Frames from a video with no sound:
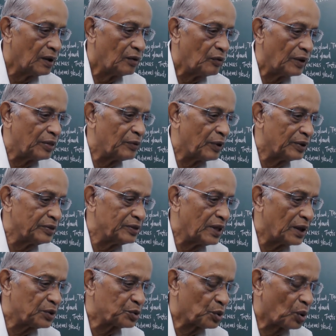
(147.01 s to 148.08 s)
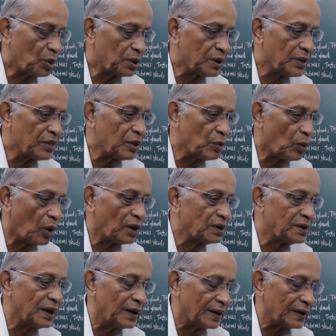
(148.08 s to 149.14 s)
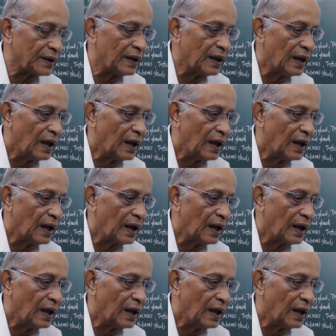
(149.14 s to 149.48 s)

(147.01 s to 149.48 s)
when they are soaked in the water